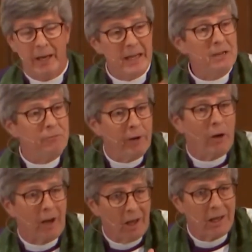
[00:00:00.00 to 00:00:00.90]
and he
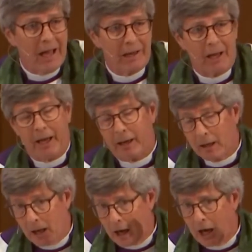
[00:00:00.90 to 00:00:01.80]
felt a lot like
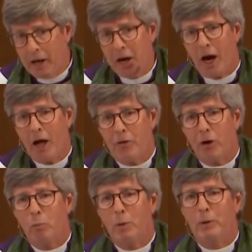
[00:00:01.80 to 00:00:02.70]
an
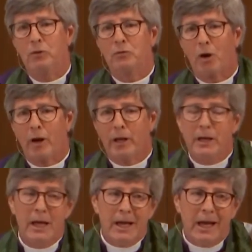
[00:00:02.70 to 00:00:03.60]
other when we started,